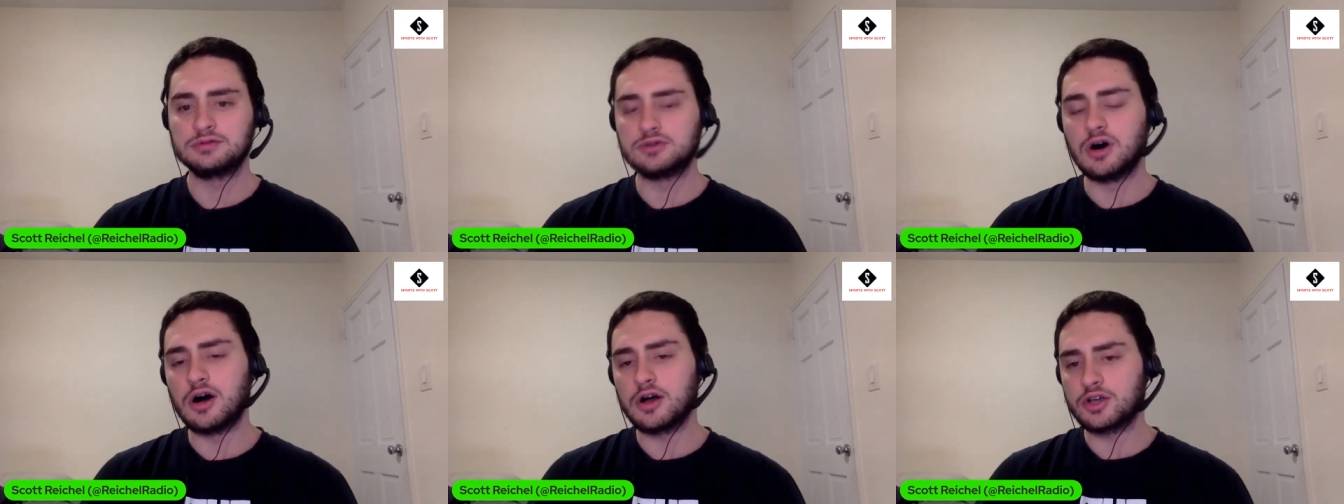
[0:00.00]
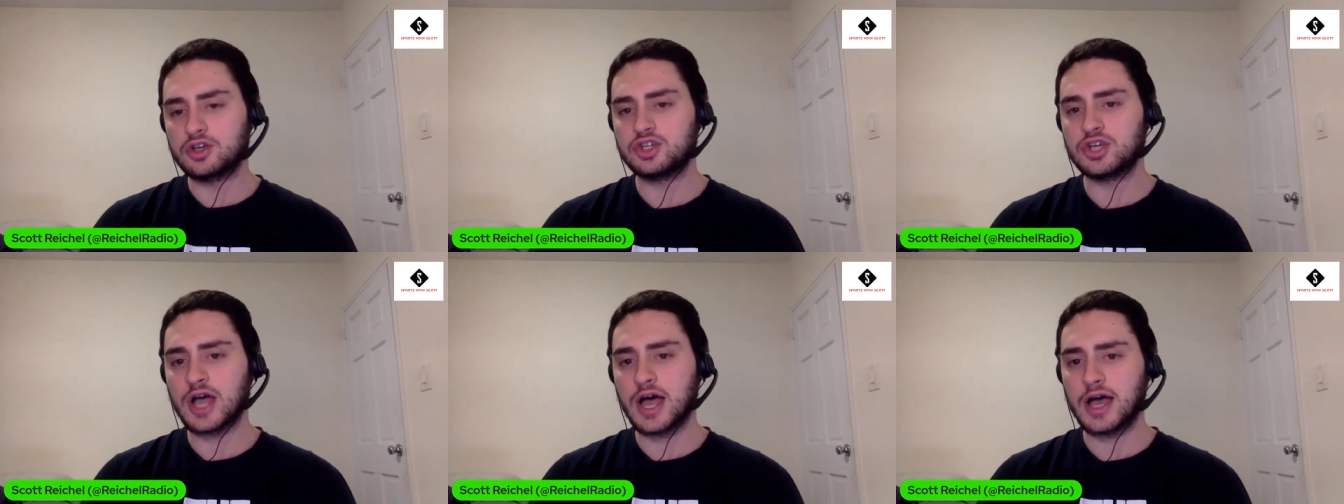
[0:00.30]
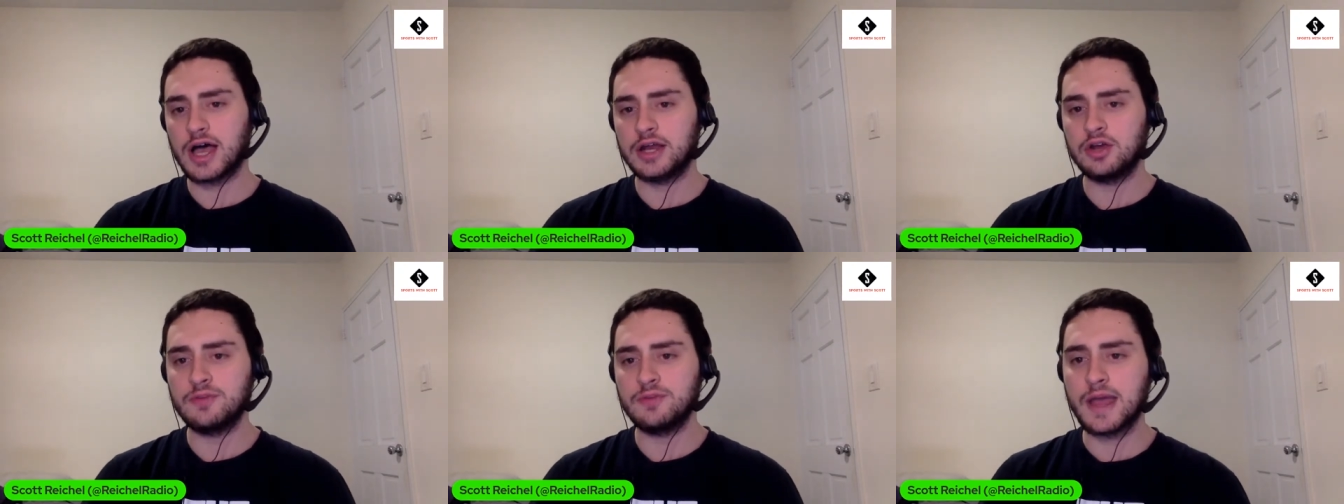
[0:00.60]
long
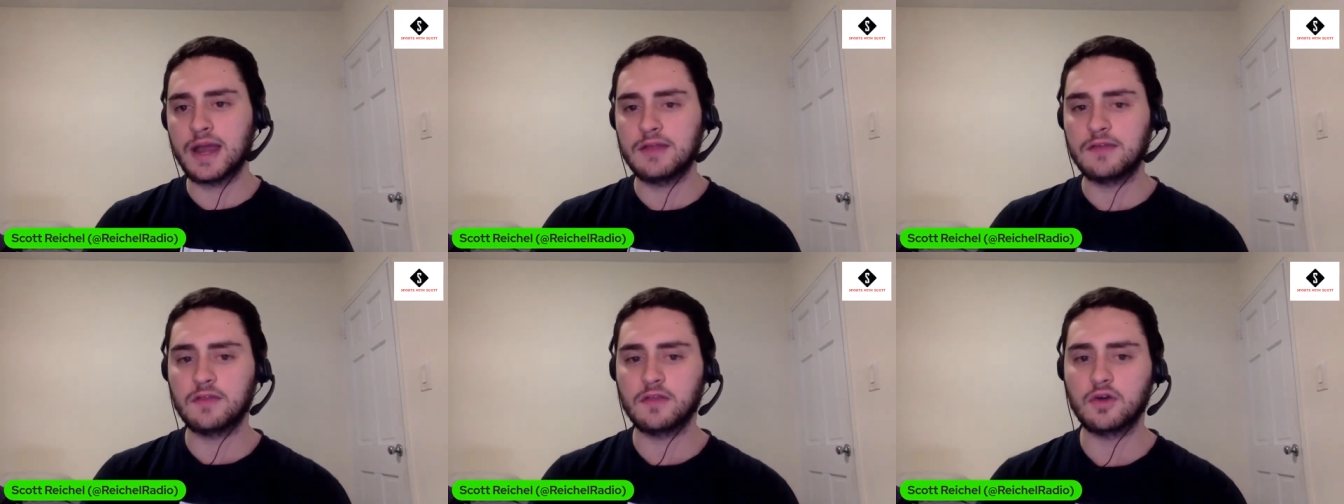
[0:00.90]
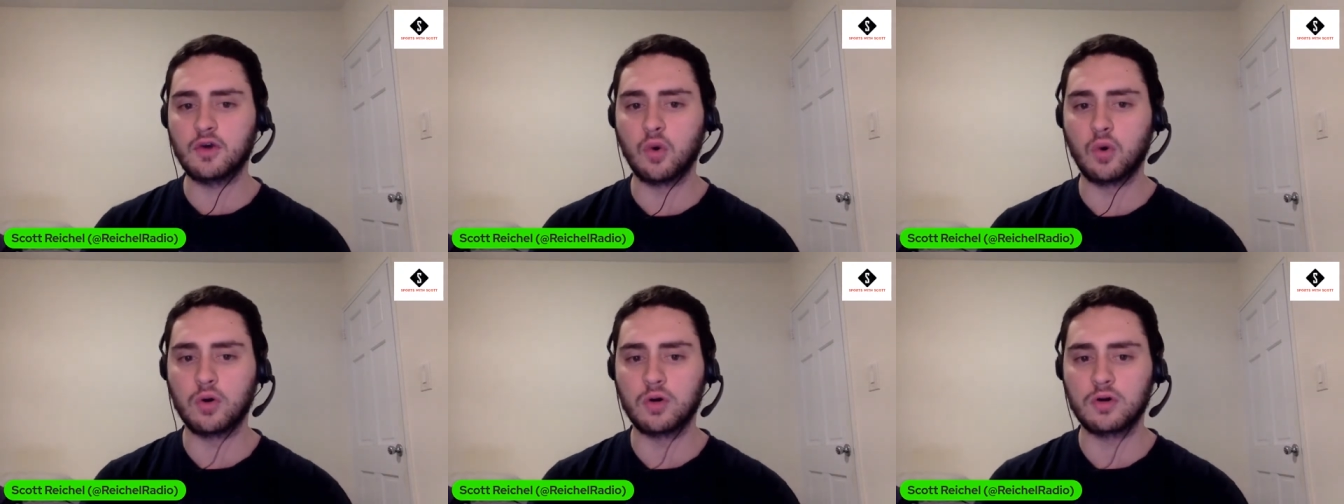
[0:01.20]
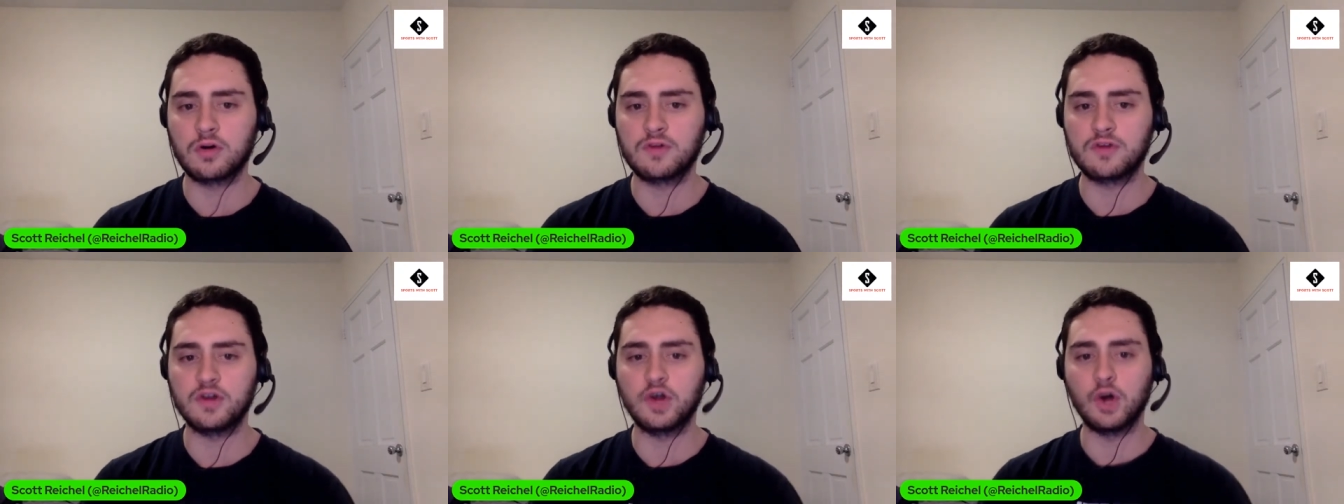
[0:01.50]
shot who made it to the
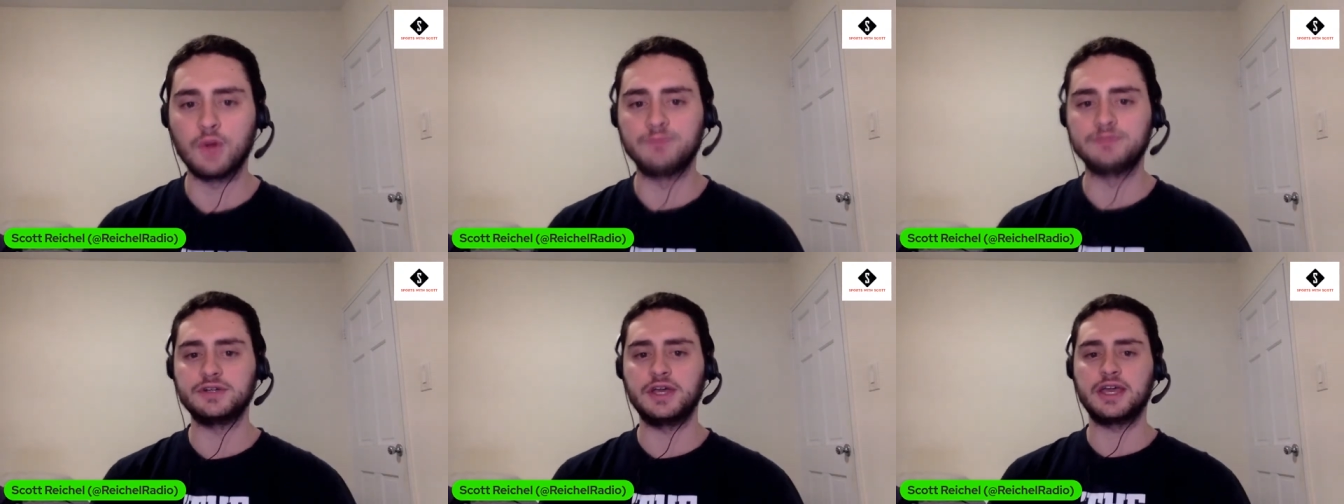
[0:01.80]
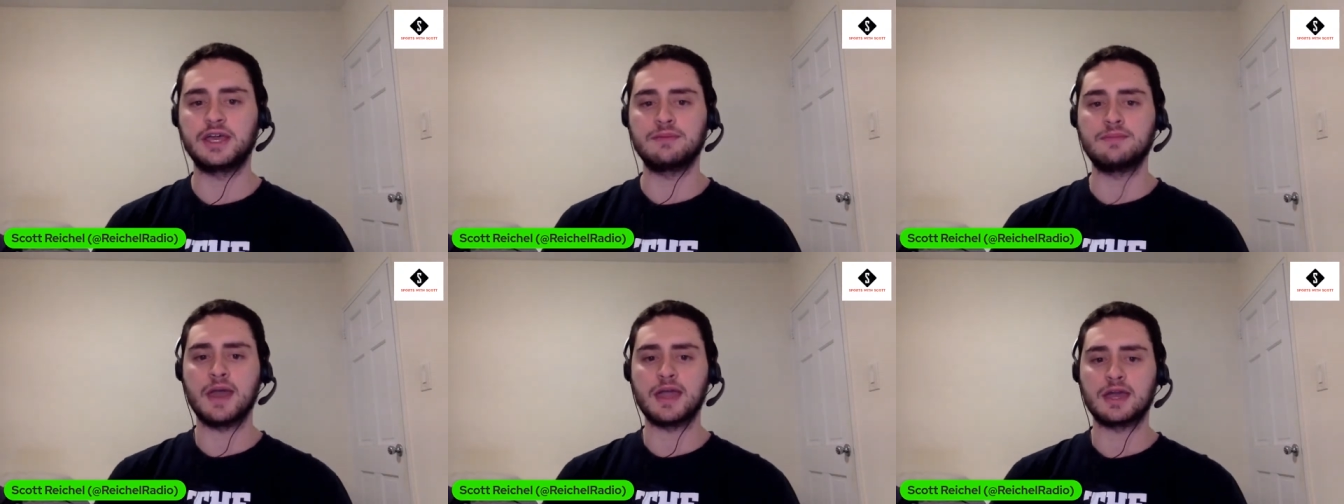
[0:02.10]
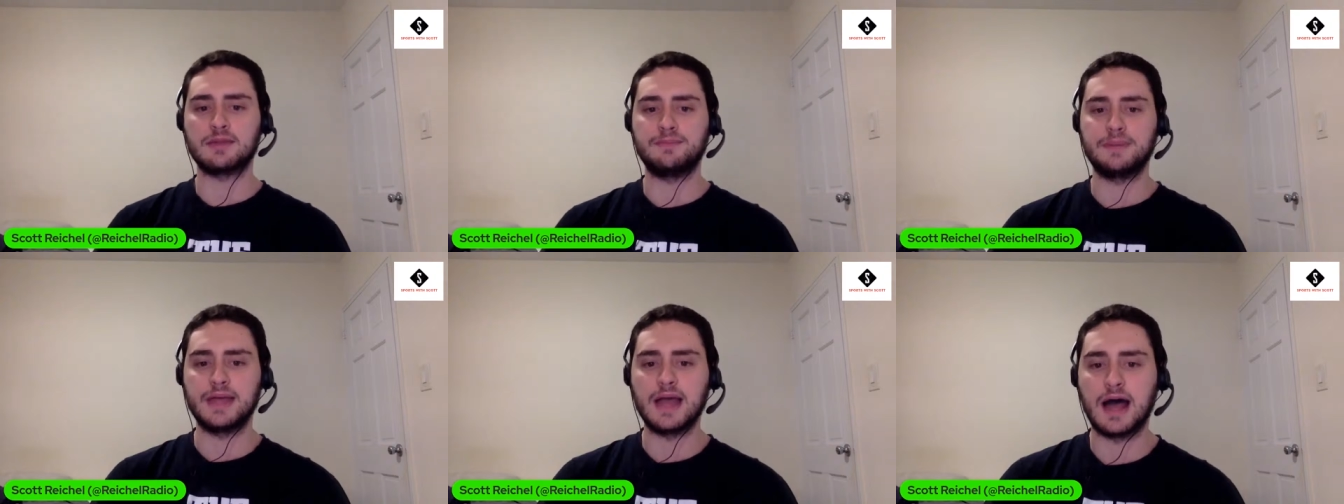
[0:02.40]
quarters, and hopefully he can
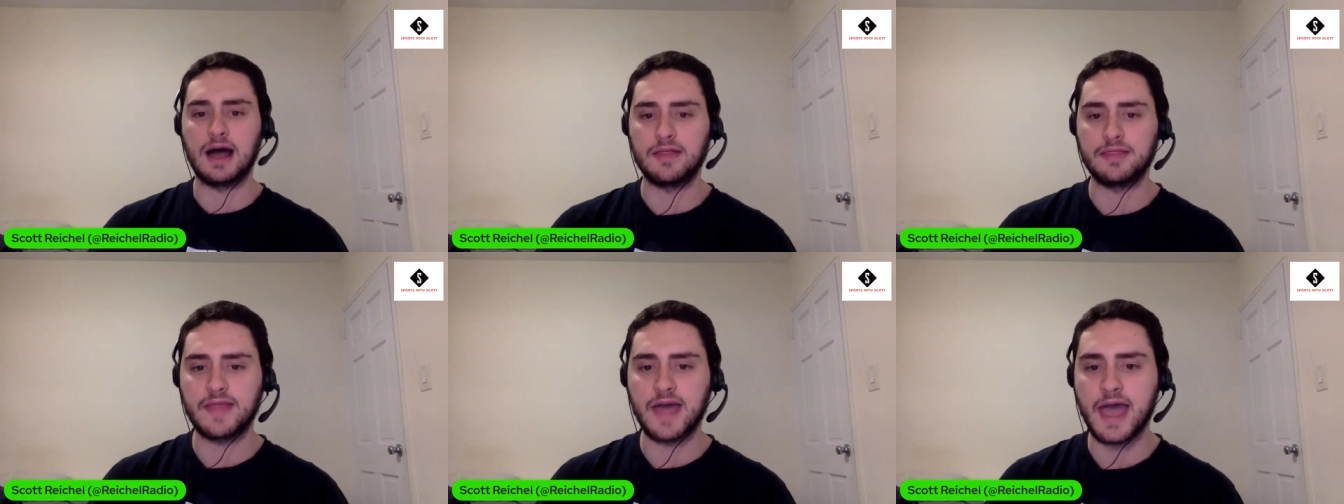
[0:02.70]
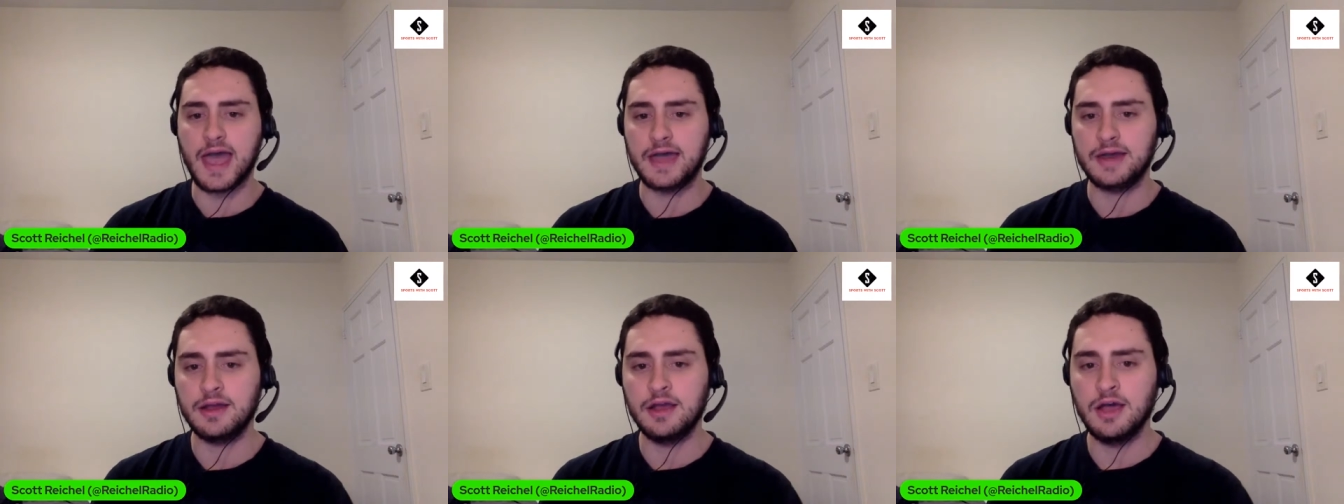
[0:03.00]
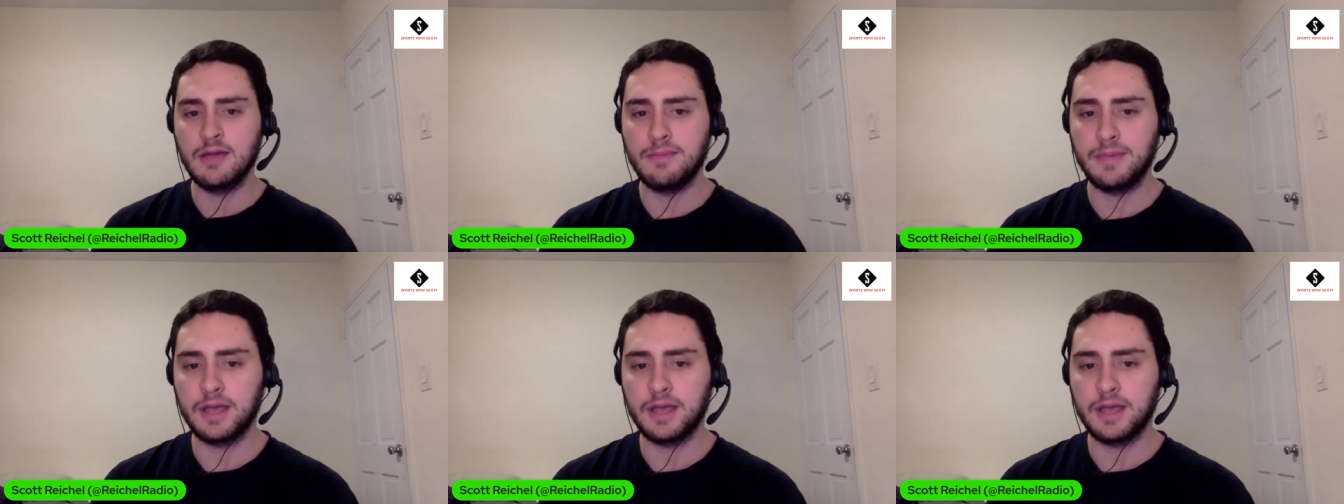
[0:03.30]
make it beyond that,